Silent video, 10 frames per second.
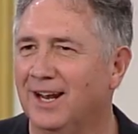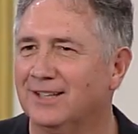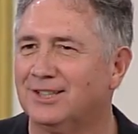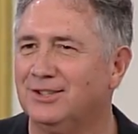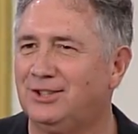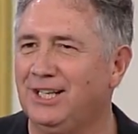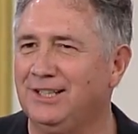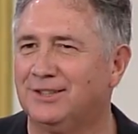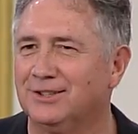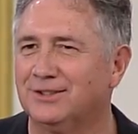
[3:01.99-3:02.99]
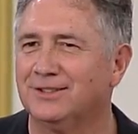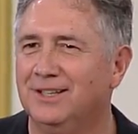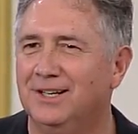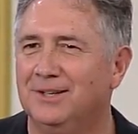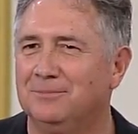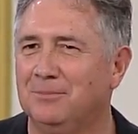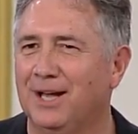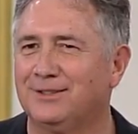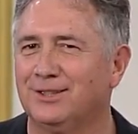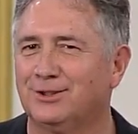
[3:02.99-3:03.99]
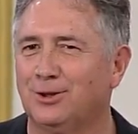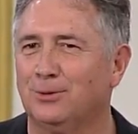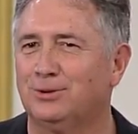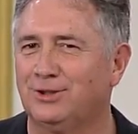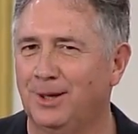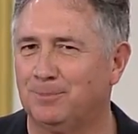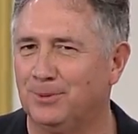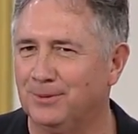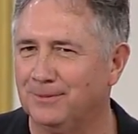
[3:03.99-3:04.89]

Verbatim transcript: I said, Jesus makes it so simple.